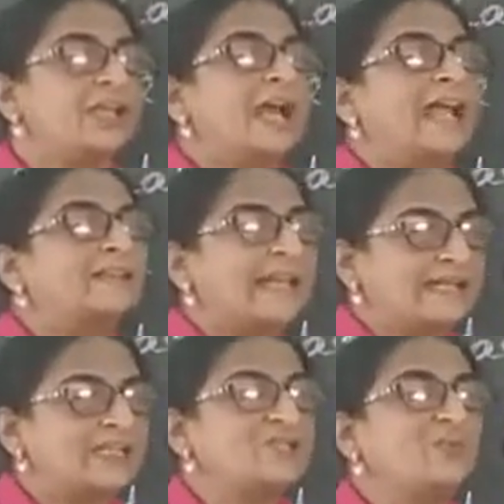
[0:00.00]
and that
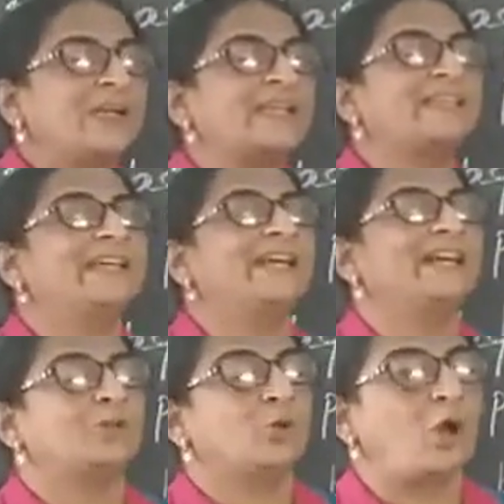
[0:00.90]
is why they
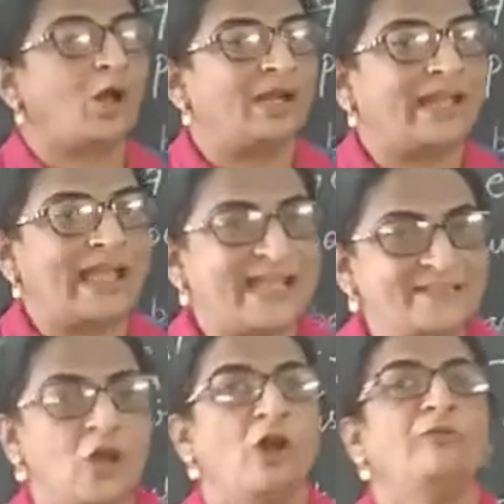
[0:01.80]
are called as
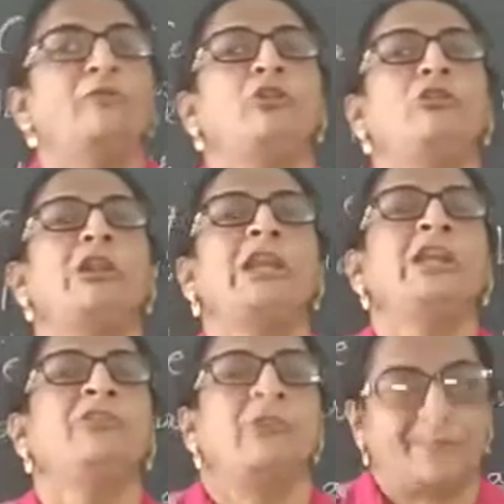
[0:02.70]

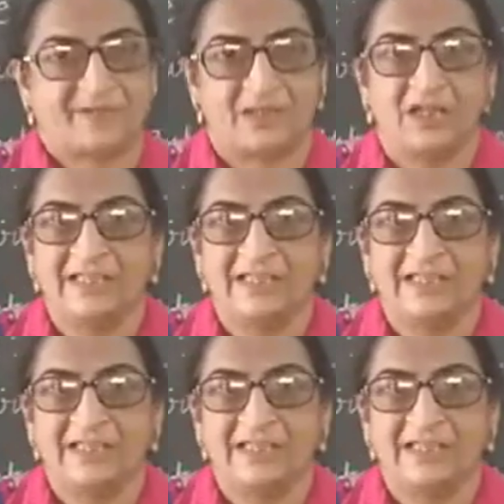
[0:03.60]
floating ribs.